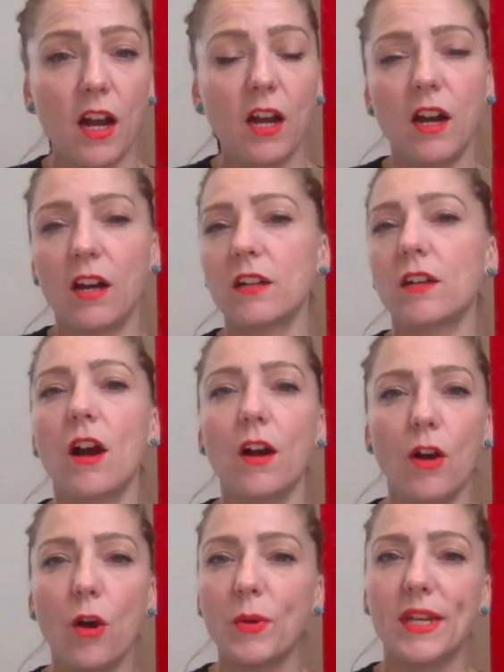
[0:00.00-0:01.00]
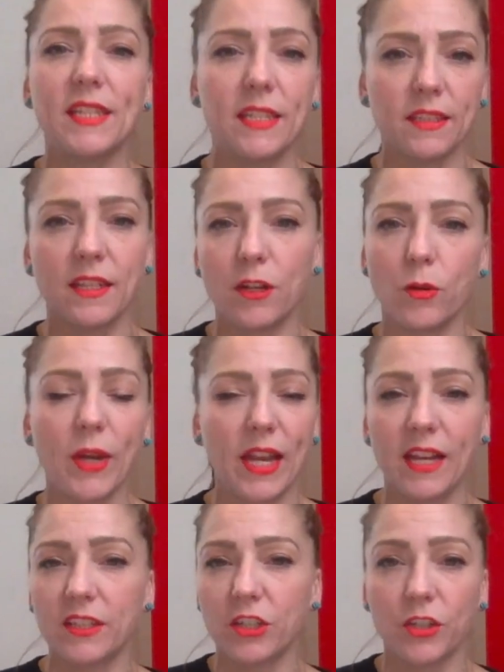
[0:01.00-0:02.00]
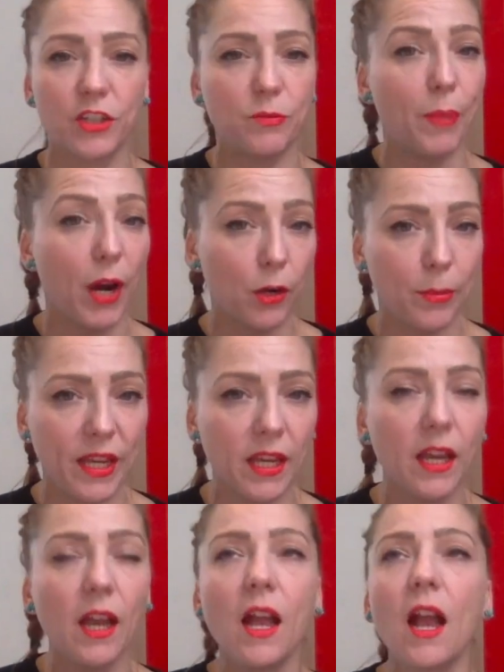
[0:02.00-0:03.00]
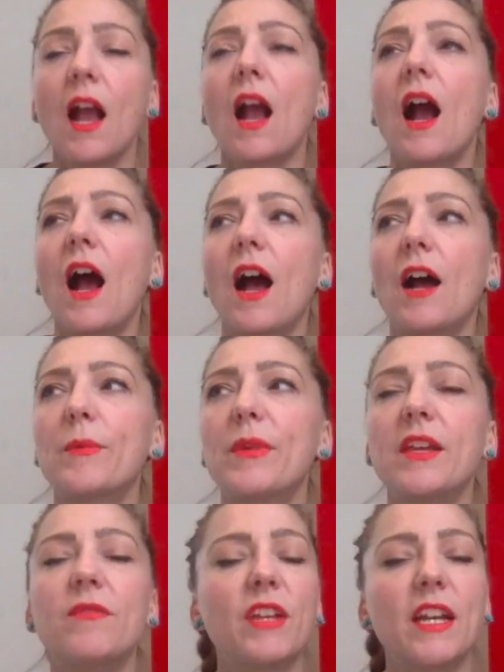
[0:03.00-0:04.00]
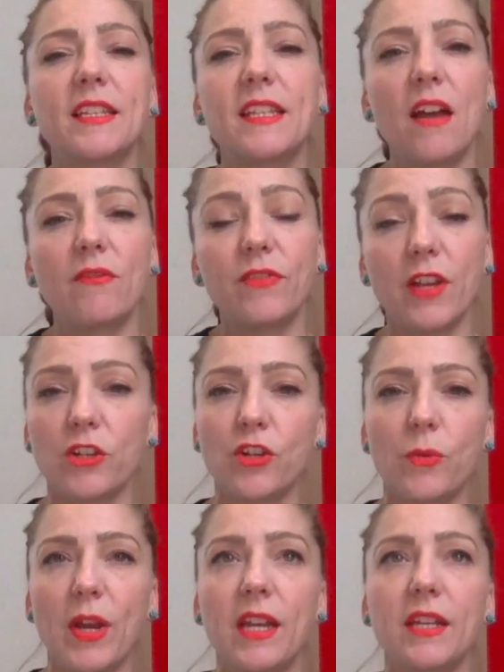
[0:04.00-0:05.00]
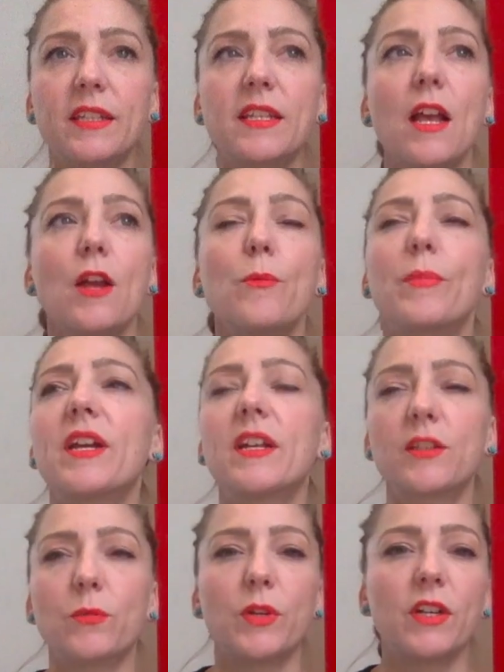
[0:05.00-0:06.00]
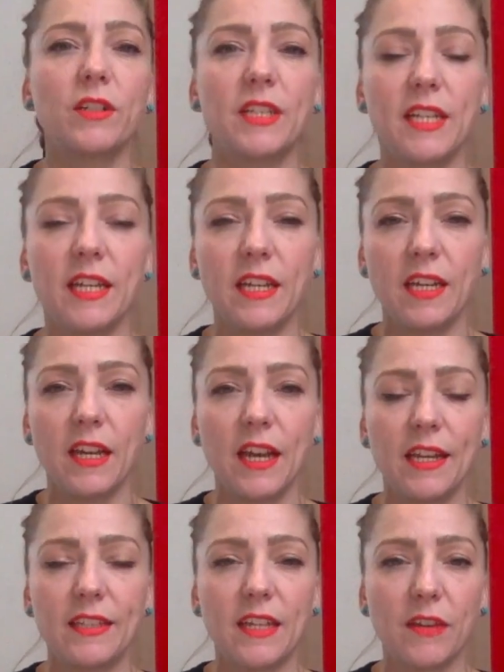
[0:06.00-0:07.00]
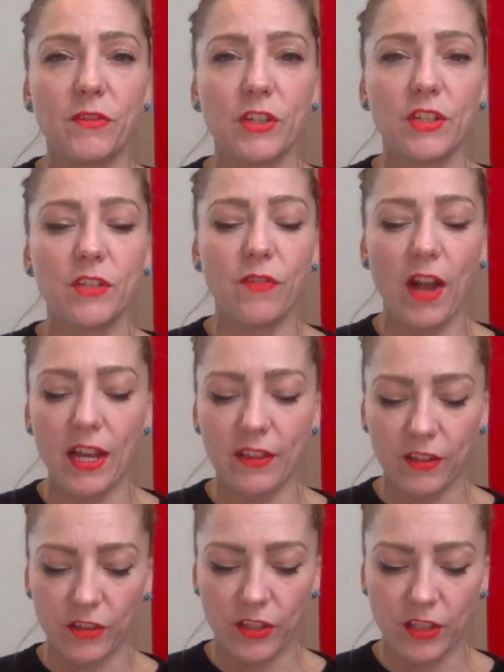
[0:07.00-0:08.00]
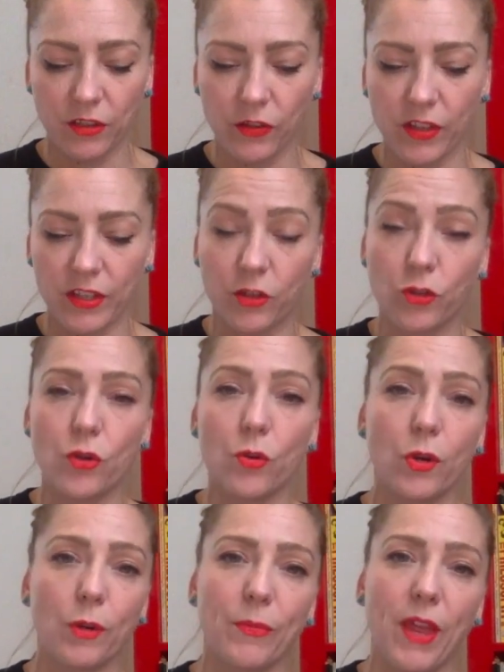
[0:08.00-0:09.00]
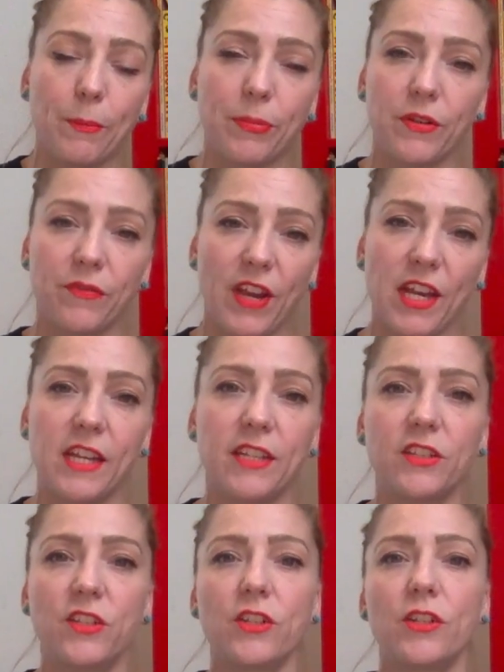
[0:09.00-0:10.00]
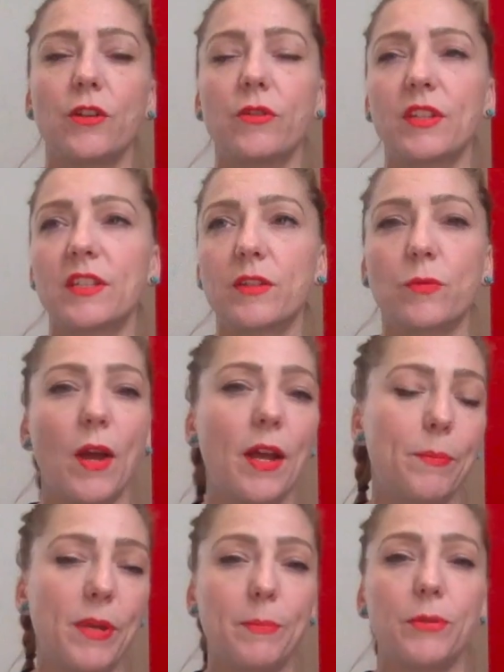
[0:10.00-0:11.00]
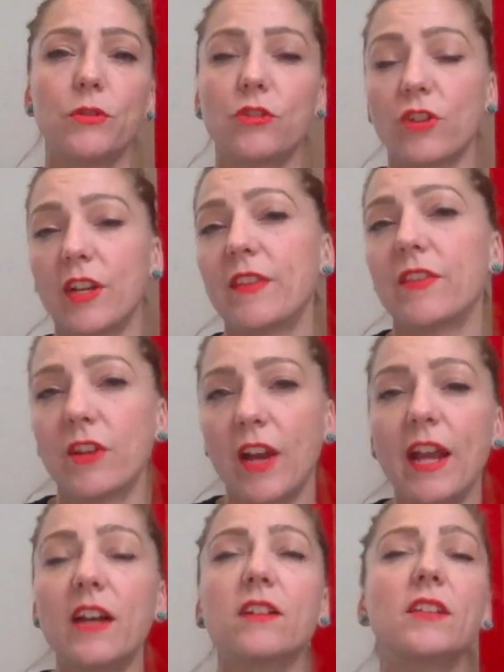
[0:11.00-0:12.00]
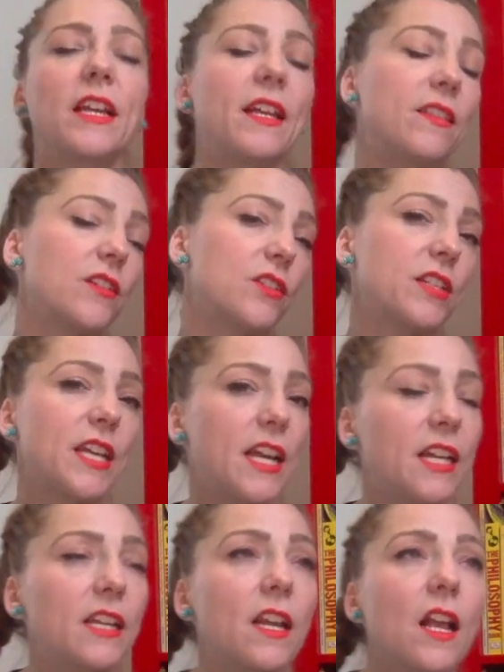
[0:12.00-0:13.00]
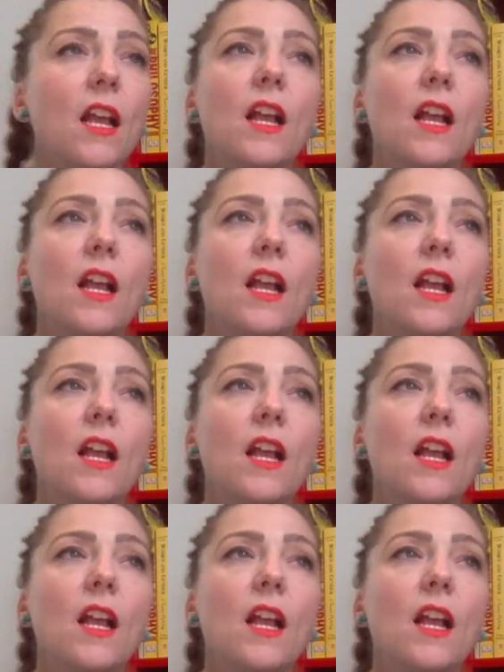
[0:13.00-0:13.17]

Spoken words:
are always, the quick answer is Barbie, even as that fluctuates because we're seeing it diversified. There's still this norm that pervades, this is why people straighten their hair, lighten their skin.